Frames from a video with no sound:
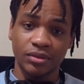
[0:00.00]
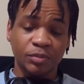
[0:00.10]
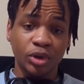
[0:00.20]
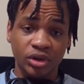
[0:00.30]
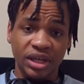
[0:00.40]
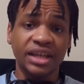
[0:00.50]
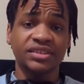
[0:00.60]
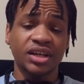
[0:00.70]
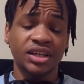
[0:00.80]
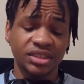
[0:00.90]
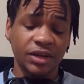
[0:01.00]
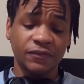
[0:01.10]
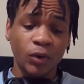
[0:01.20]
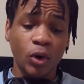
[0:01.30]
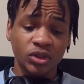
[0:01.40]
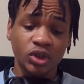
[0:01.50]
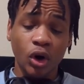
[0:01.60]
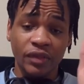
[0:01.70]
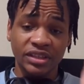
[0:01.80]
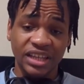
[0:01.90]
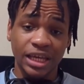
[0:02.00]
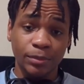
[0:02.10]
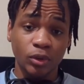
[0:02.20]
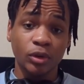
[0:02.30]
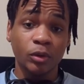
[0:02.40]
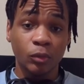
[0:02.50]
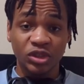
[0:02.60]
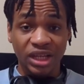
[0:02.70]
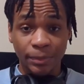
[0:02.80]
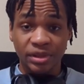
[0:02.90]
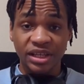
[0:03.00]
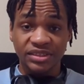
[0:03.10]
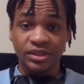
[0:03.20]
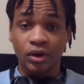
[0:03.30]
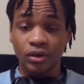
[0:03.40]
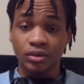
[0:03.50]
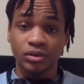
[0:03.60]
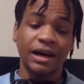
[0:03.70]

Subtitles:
This book exerts a force on the table in which I placed it on.